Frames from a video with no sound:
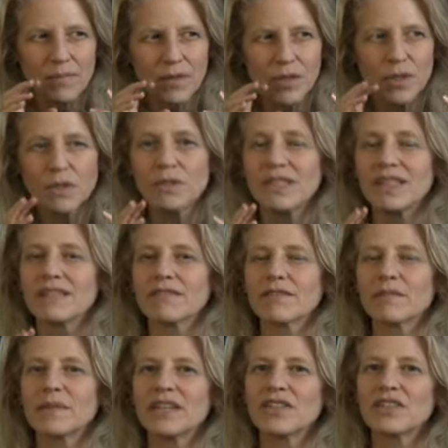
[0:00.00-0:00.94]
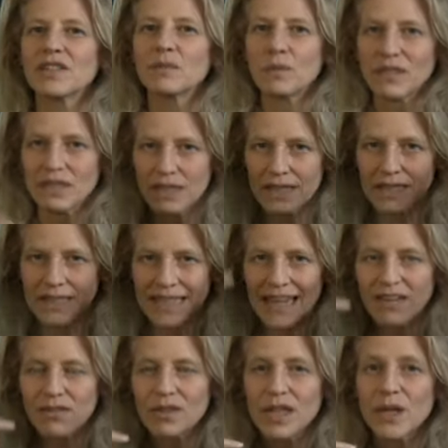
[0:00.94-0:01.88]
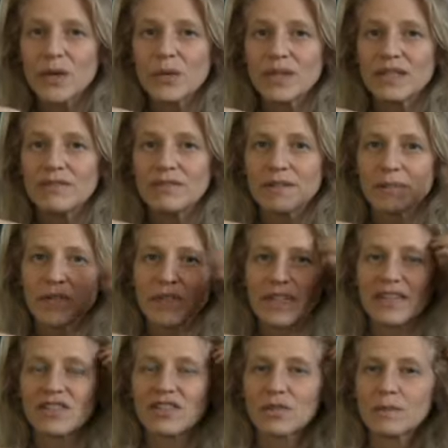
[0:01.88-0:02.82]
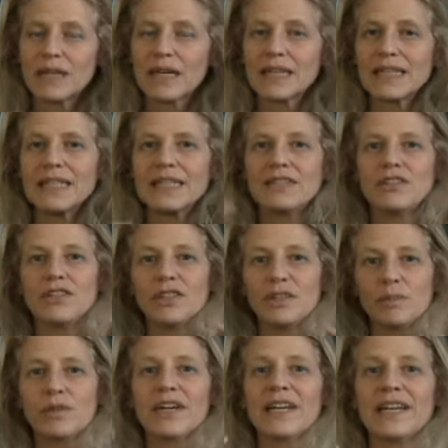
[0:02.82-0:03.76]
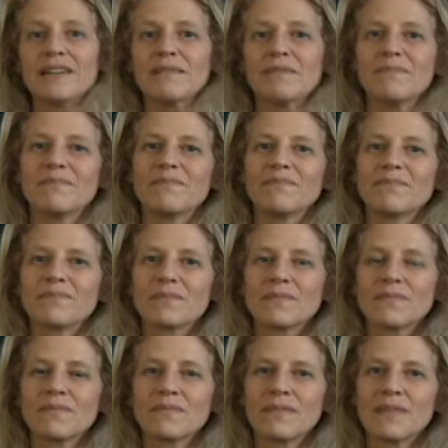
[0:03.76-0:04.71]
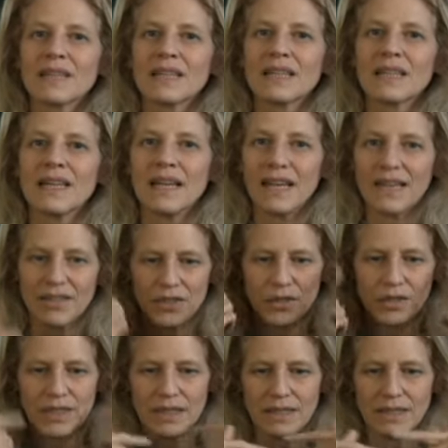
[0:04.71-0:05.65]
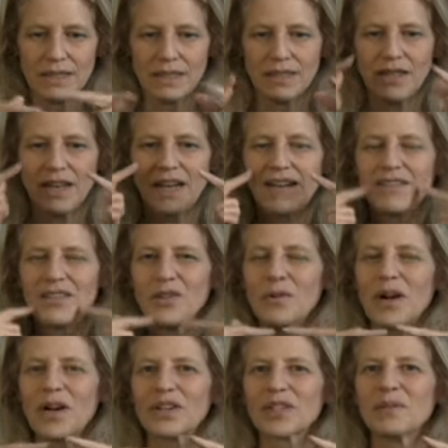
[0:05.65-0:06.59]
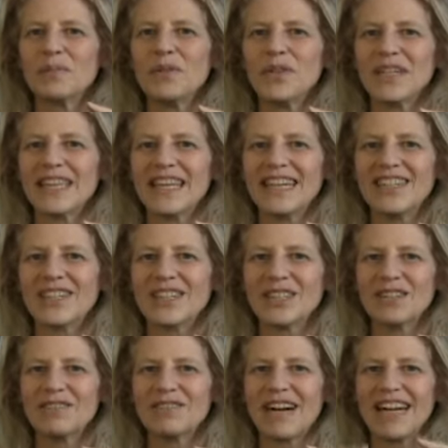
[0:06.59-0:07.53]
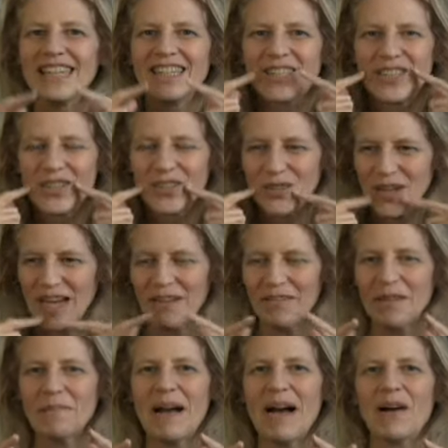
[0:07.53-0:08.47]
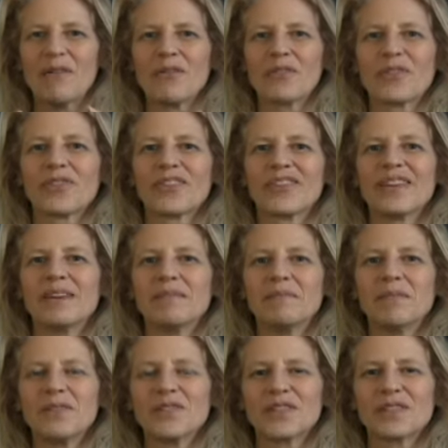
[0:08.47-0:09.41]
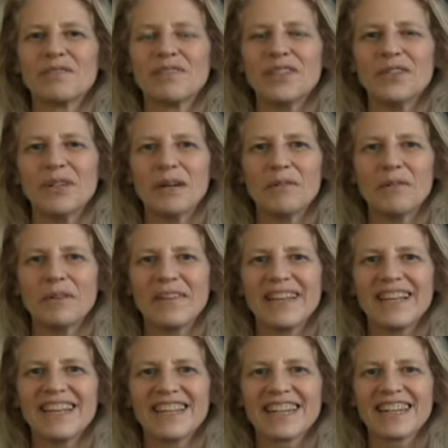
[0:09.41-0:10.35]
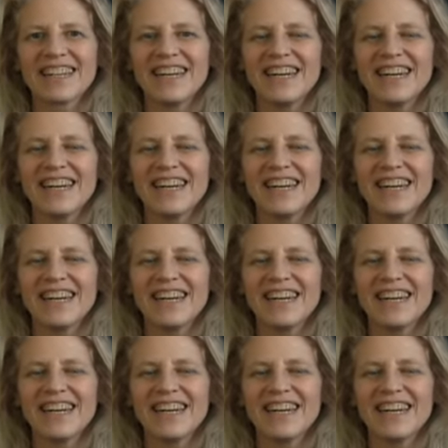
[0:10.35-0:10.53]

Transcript: use the information once it's downloaded from your astral body into your brain. And you are a communication device. You have a mouth. Most of you, I would think.